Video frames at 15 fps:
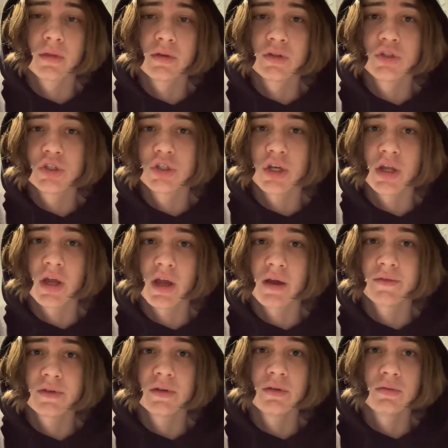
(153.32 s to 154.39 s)
shit I
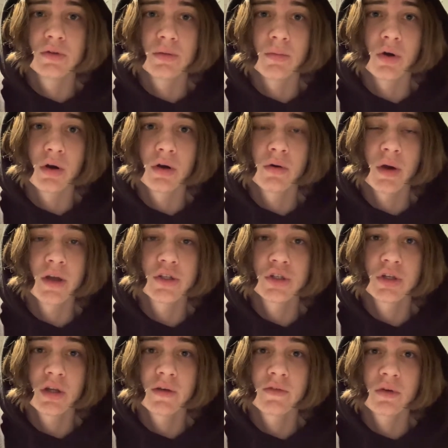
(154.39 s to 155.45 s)
have to do tomorrow. I
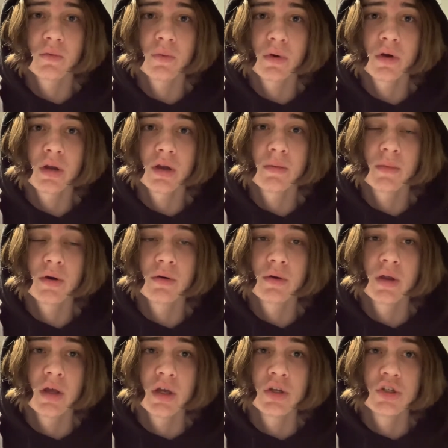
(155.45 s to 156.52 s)
shouldn't have to worry
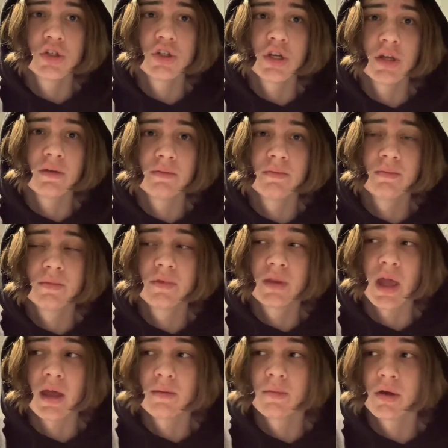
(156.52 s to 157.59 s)
about shit
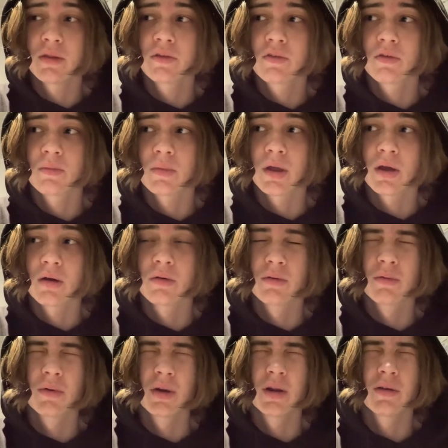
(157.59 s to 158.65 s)
10 months from now
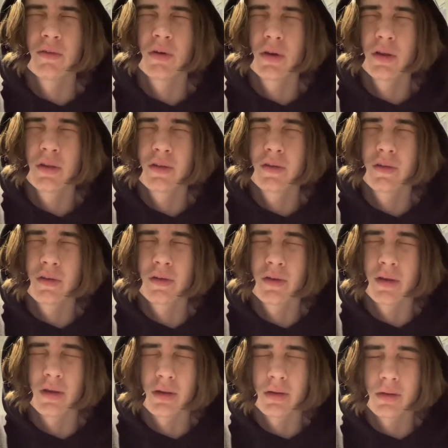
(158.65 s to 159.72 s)
or whatever.
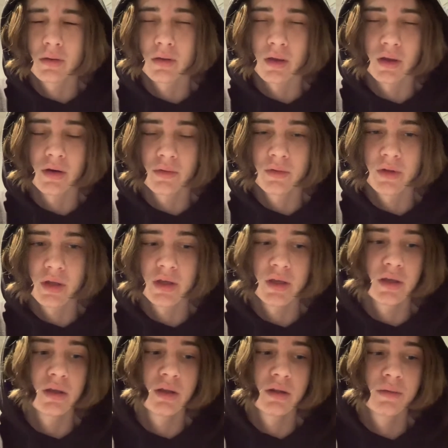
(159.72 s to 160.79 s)
I don't
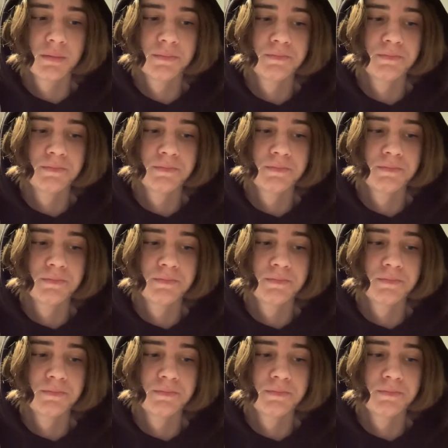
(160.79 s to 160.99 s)
like it.